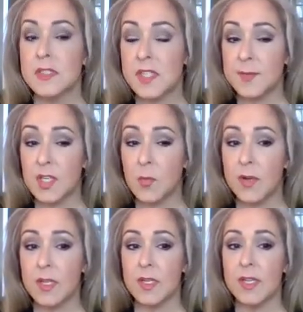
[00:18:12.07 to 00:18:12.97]

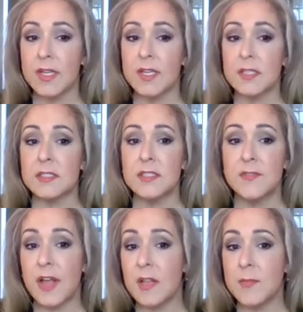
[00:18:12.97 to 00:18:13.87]
Subsequently,
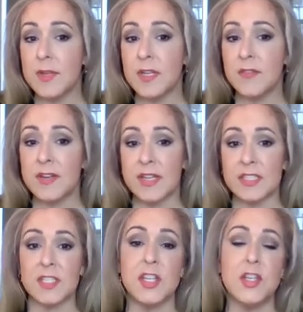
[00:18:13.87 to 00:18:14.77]
development of an
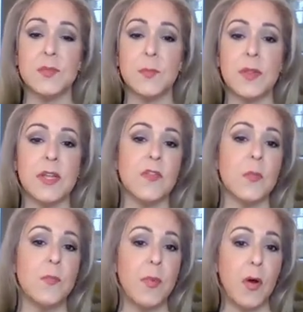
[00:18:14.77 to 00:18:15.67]
execution plan
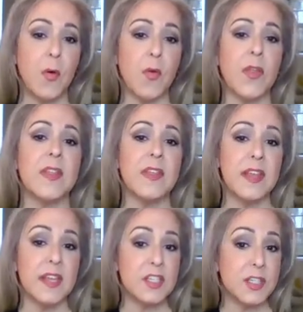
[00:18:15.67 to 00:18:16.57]
for both
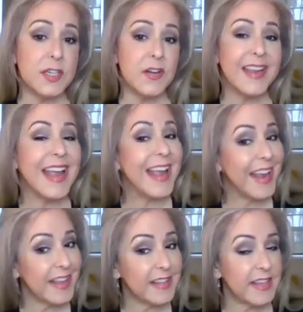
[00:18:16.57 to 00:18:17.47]
the engineering
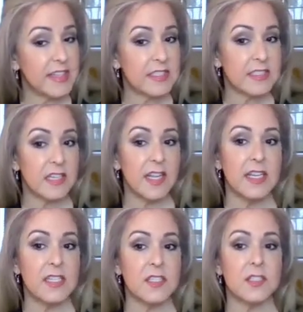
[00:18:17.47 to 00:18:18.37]
and the
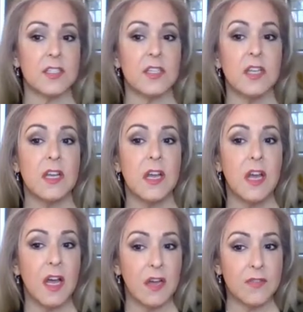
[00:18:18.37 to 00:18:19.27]
installation
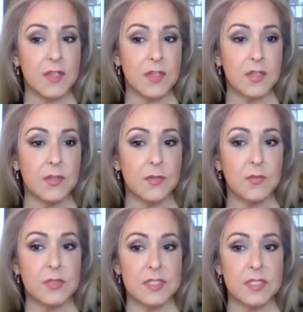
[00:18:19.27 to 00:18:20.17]
of the
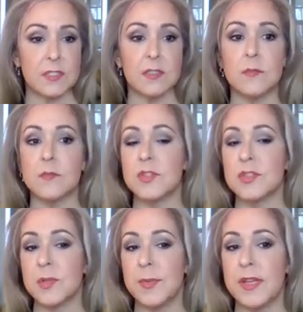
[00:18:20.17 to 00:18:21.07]
new system
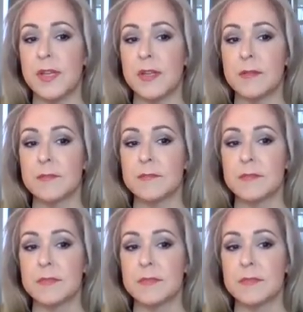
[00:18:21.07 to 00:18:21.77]
should begin.